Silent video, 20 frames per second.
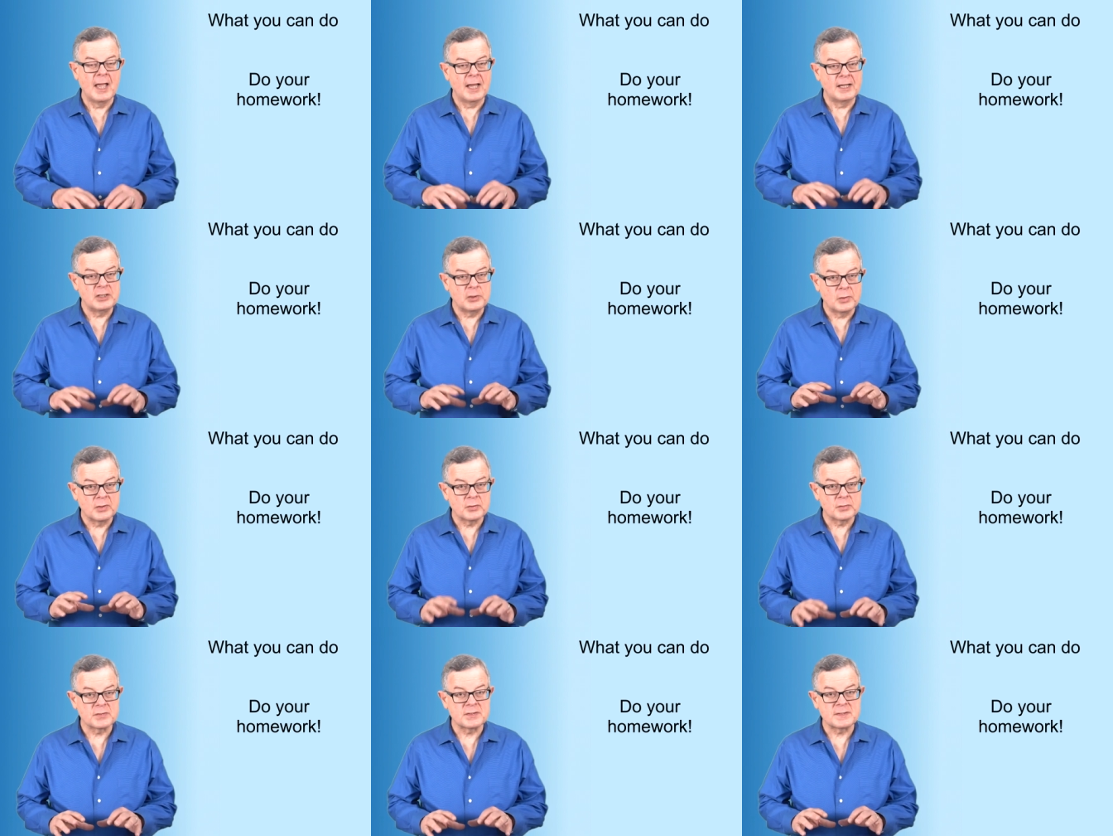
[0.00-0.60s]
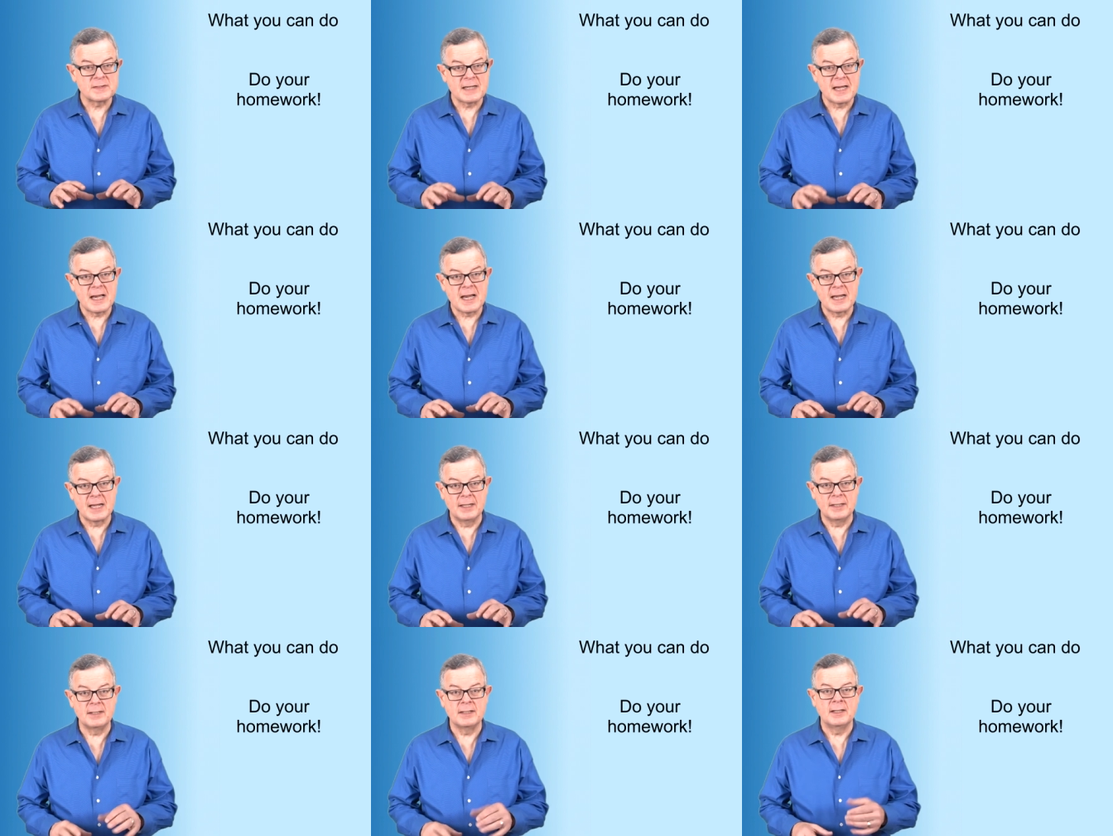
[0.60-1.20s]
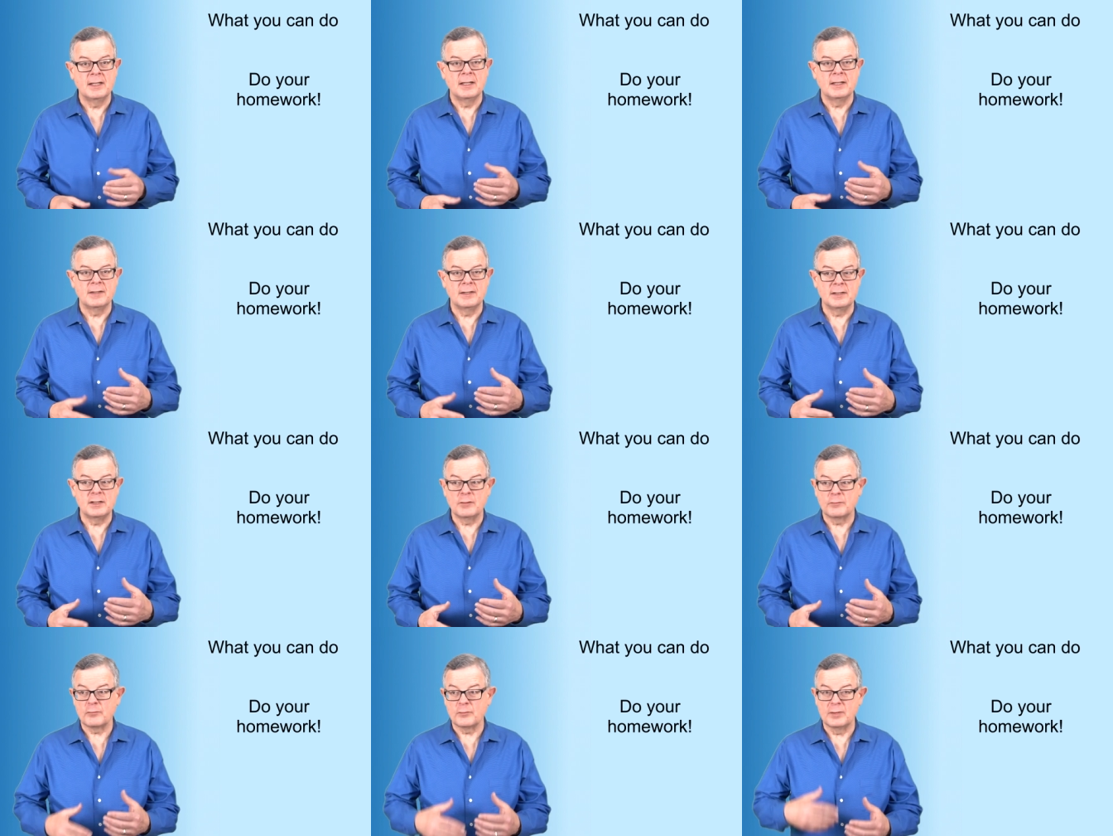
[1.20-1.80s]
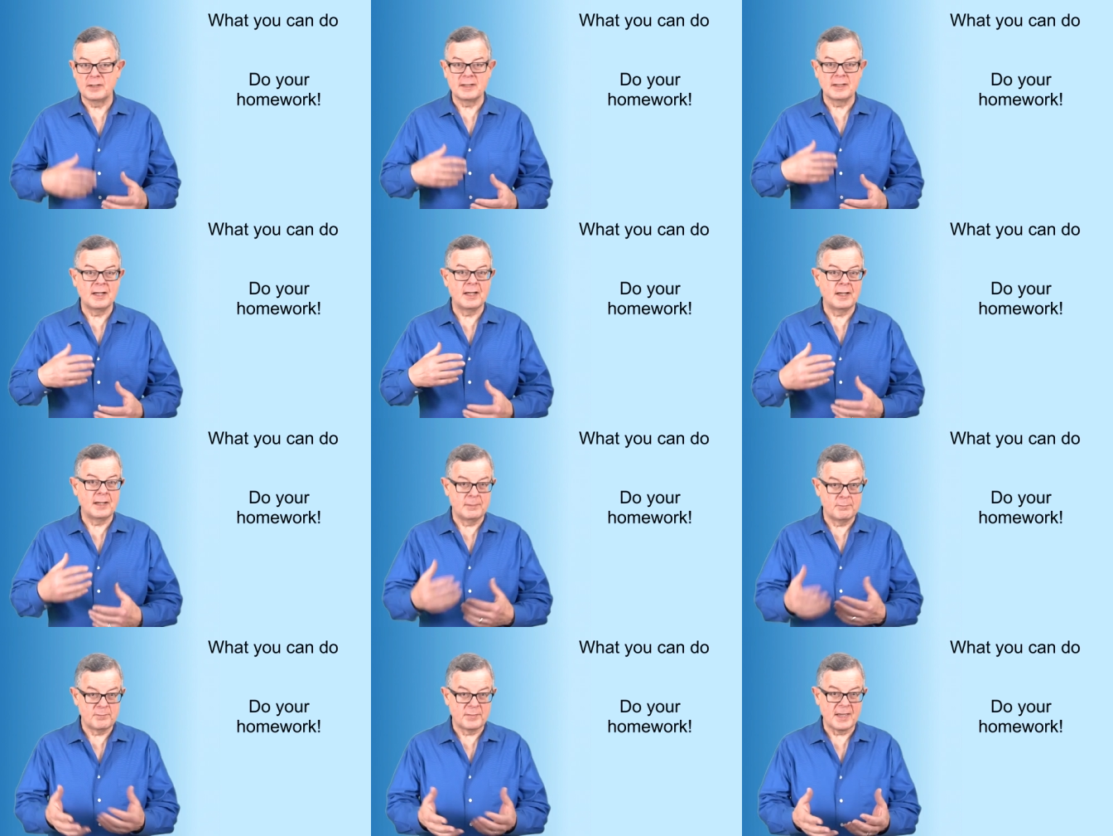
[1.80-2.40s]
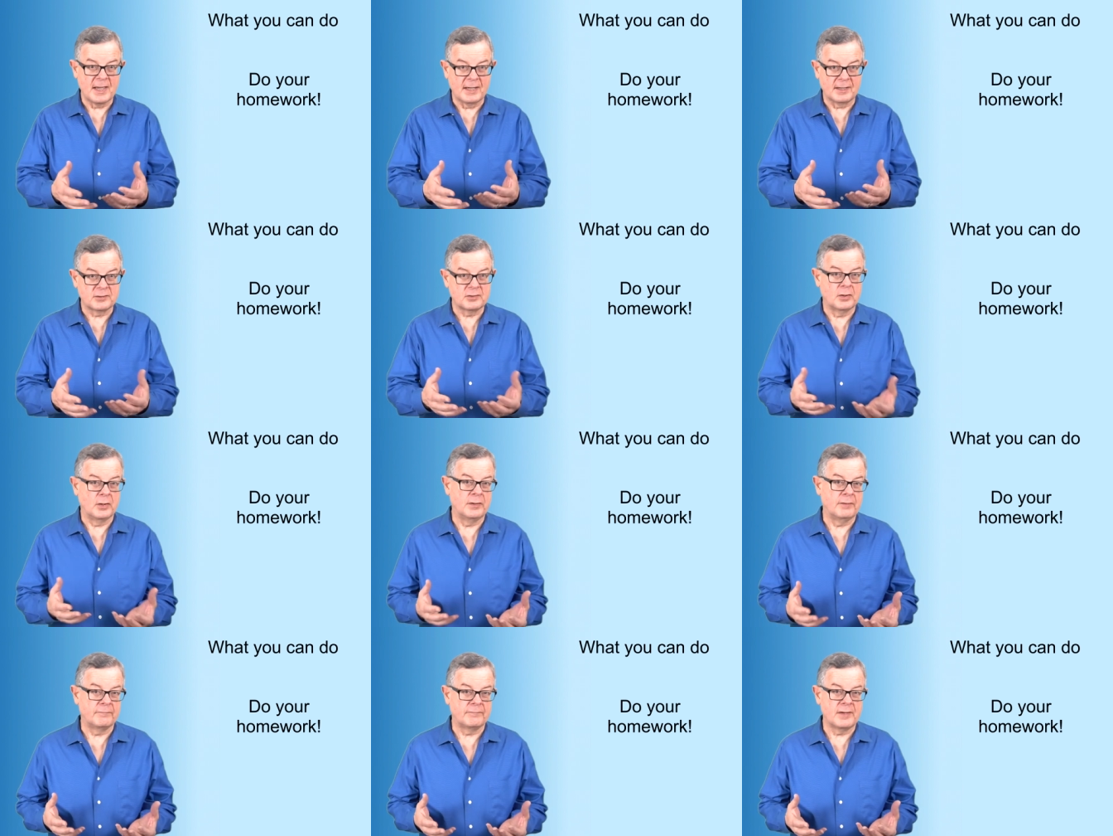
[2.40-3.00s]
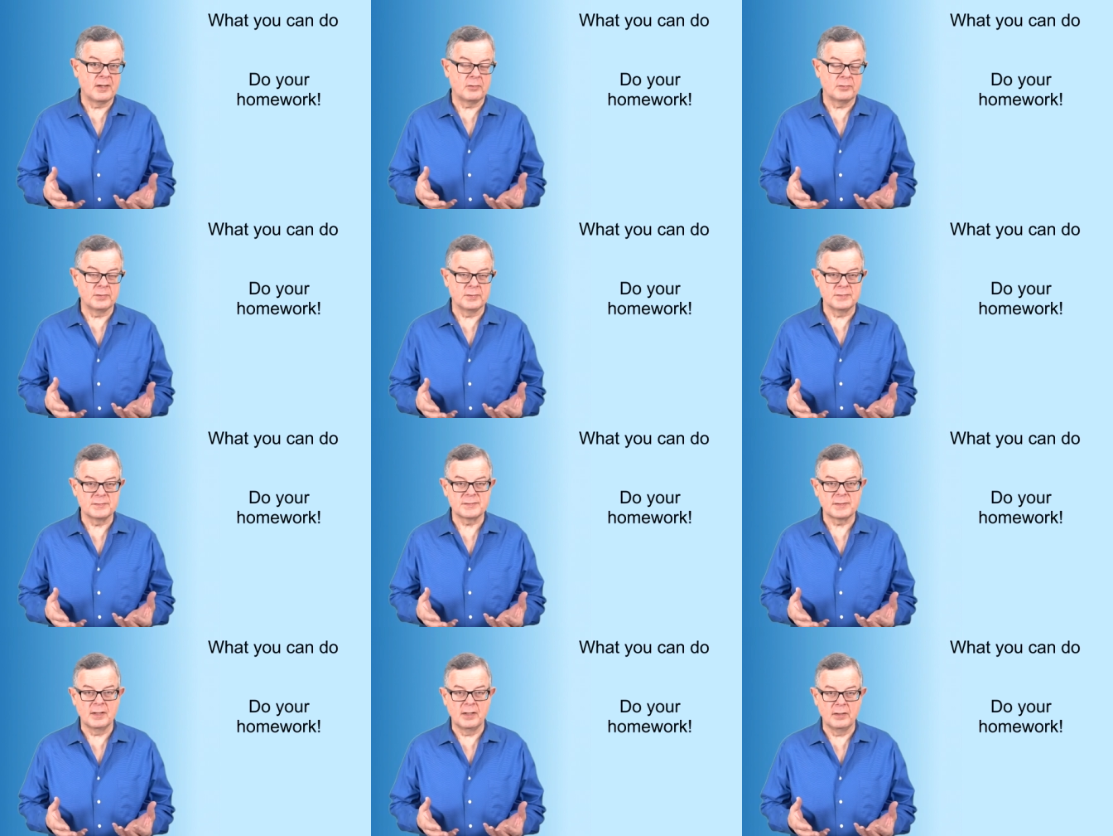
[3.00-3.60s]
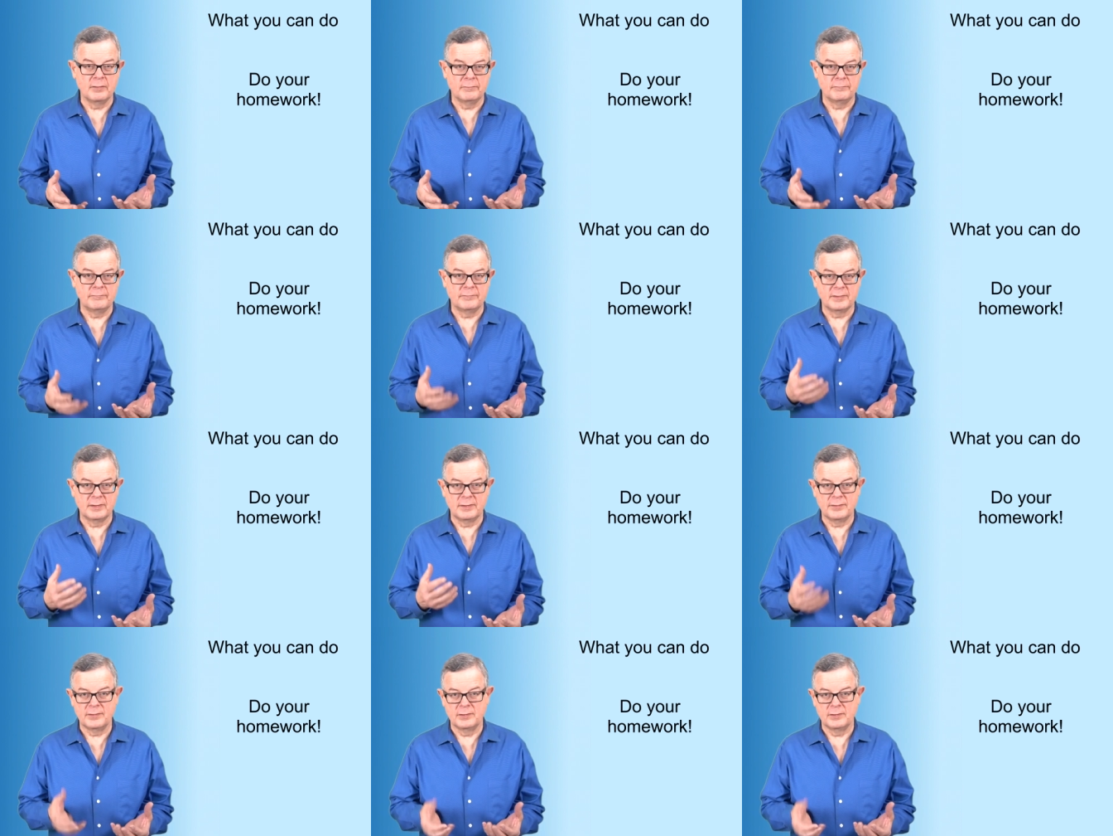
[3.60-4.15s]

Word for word: and you understand the different impact on the founders of uh,